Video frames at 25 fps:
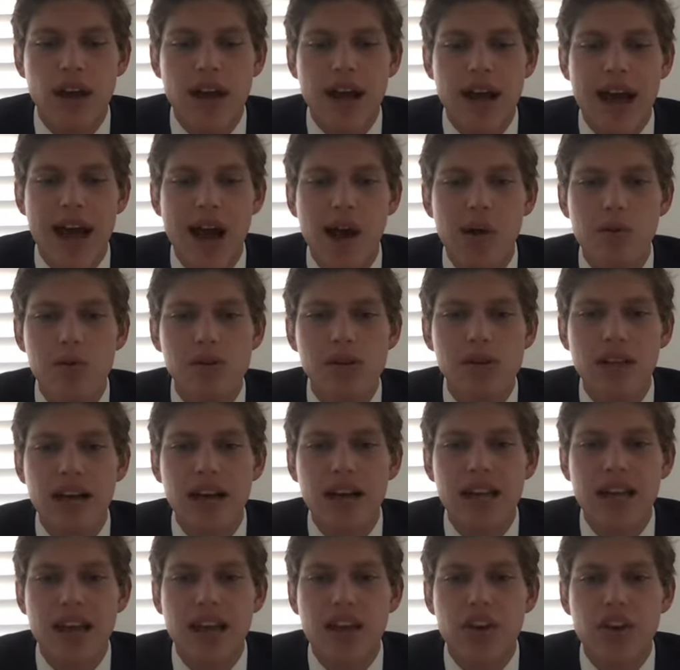how
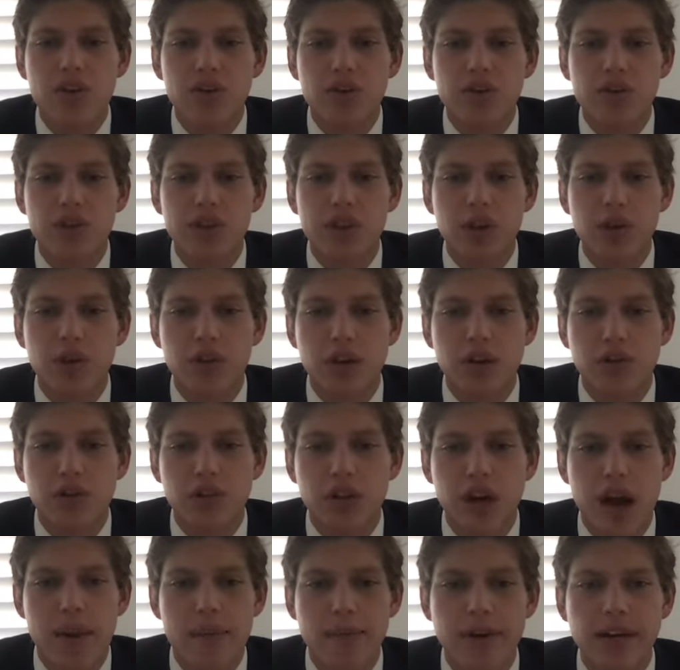gladiators showed their
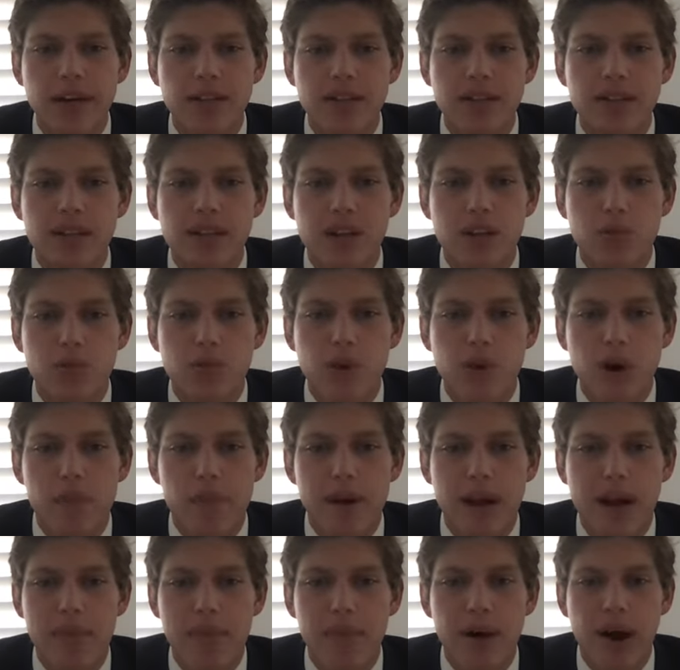dominance in the
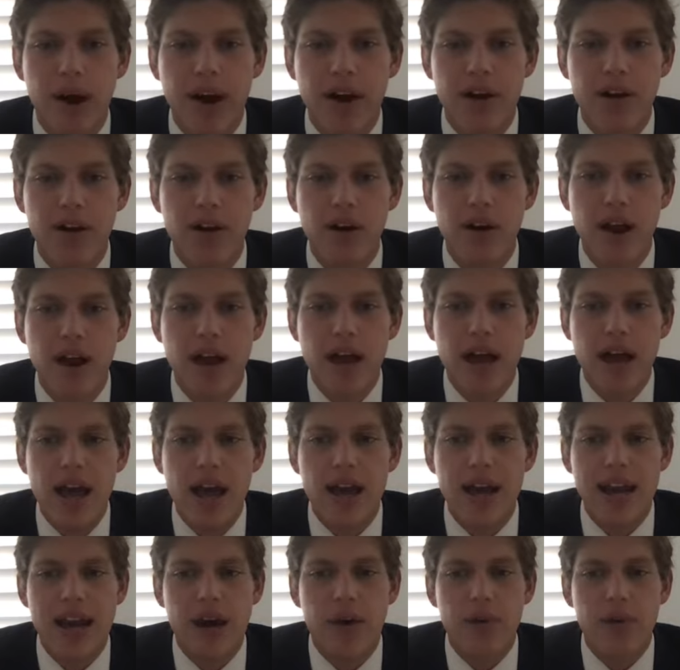Roman Empire
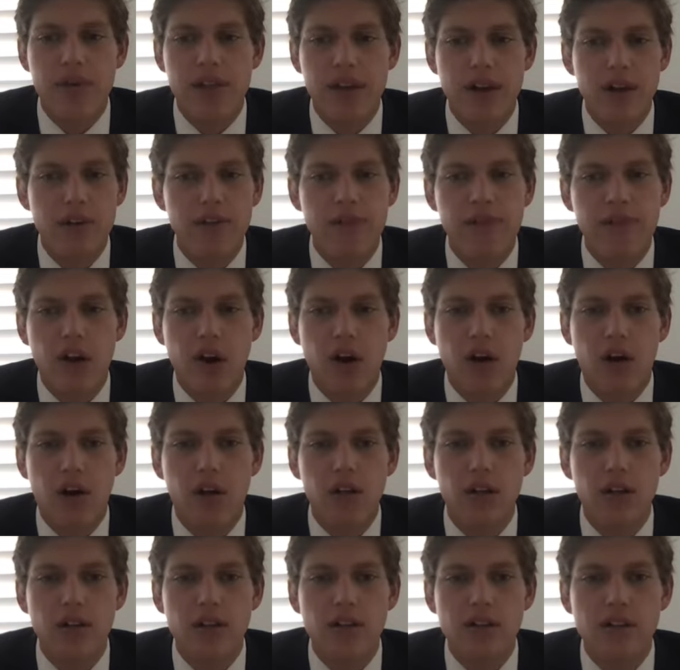and how their
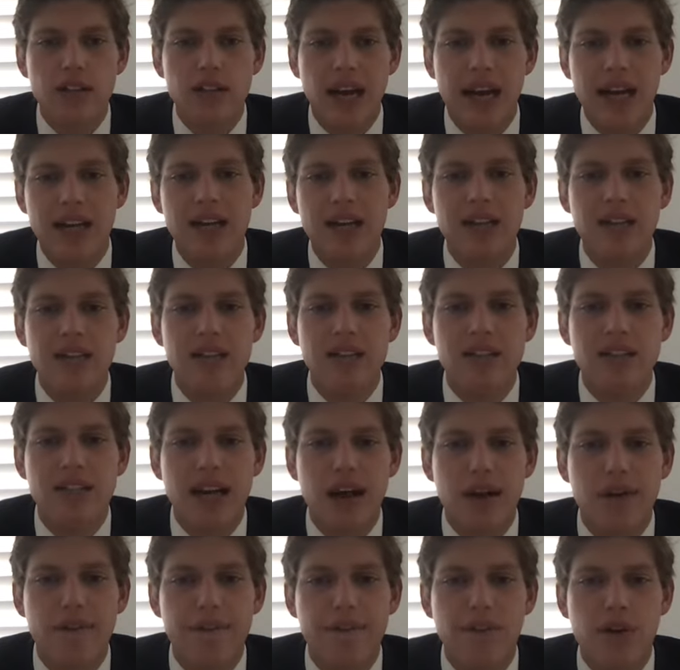fall tied into the
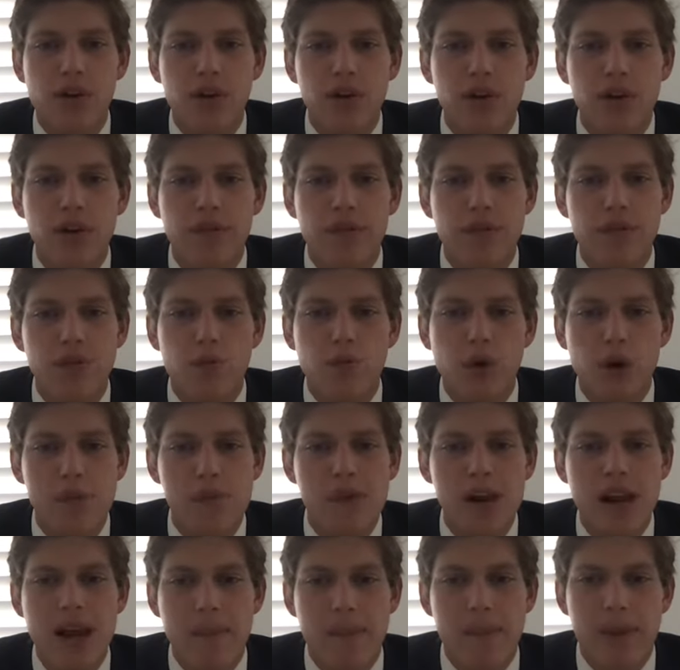downfall of the
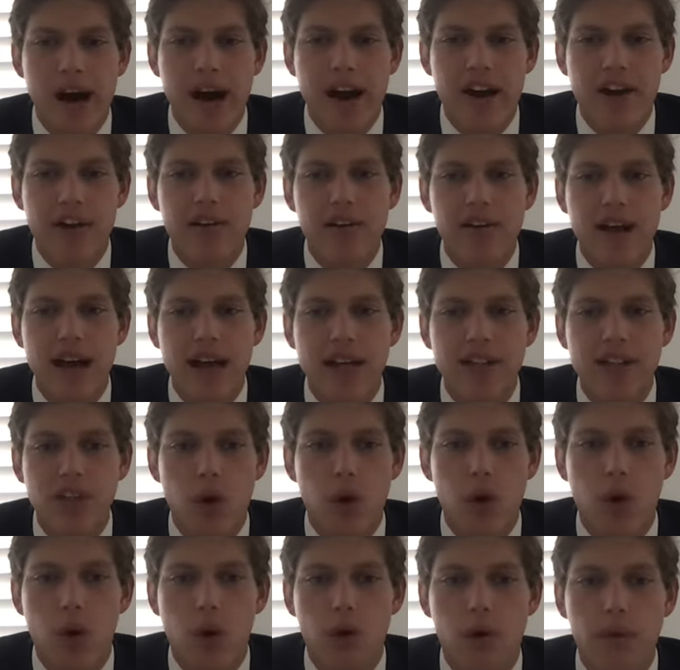Roman Empire as a
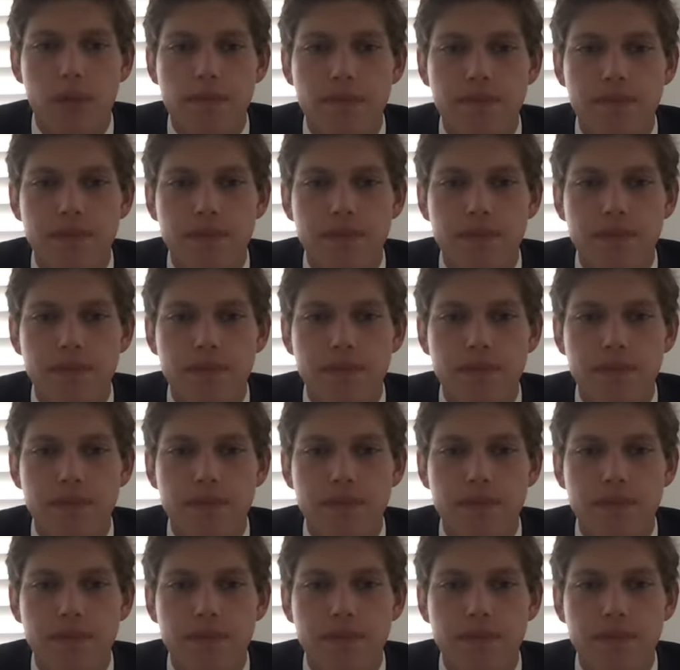whole.